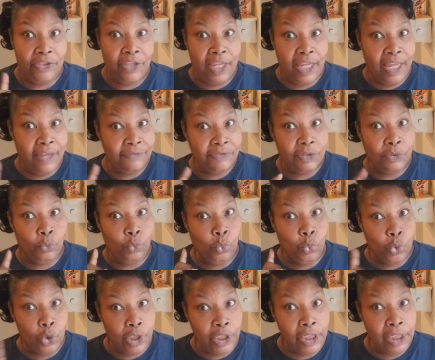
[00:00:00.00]
They have some
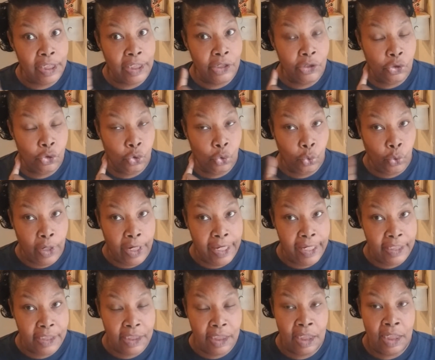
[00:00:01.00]
really
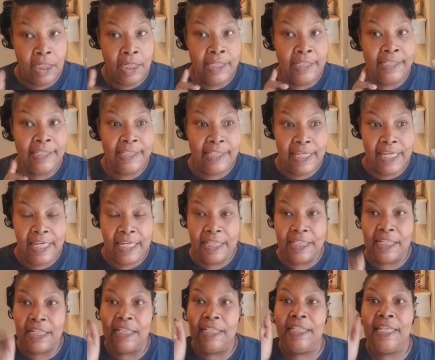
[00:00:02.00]
great seeds
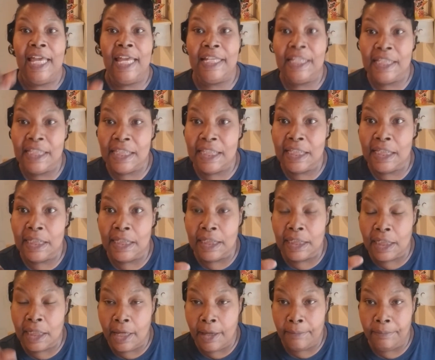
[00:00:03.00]
because that's the
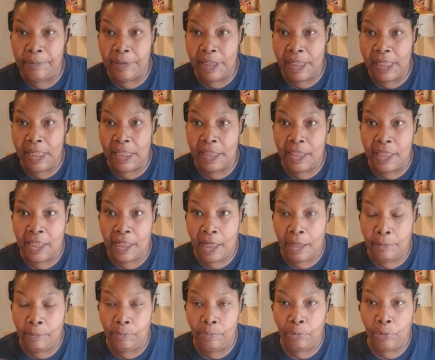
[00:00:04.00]
company that I
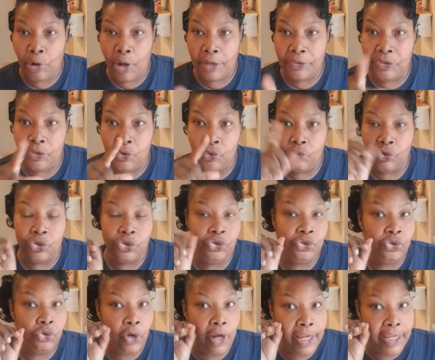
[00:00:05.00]
brought those
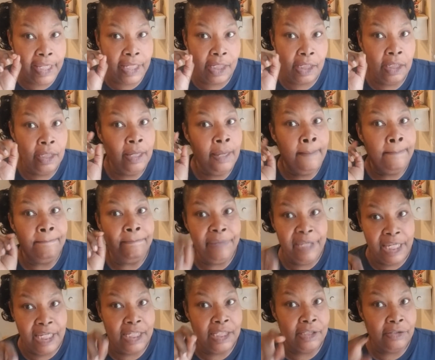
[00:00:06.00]
strike
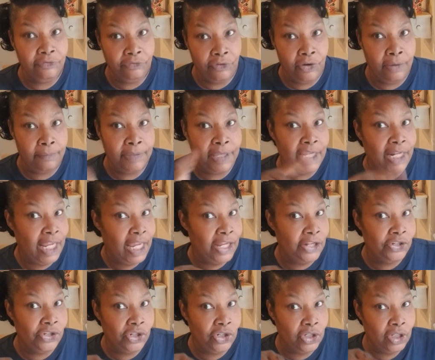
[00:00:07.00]
beans from that
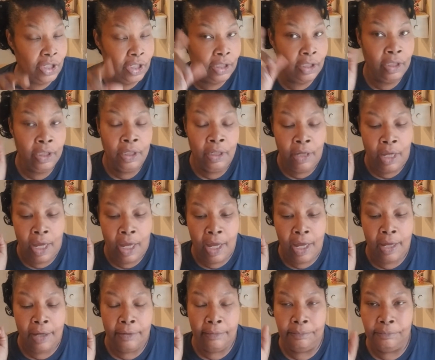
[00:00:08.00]
Angela
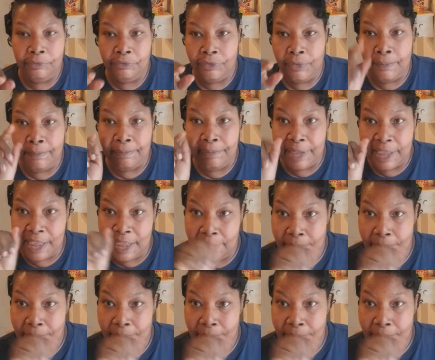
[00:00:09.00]
from Busy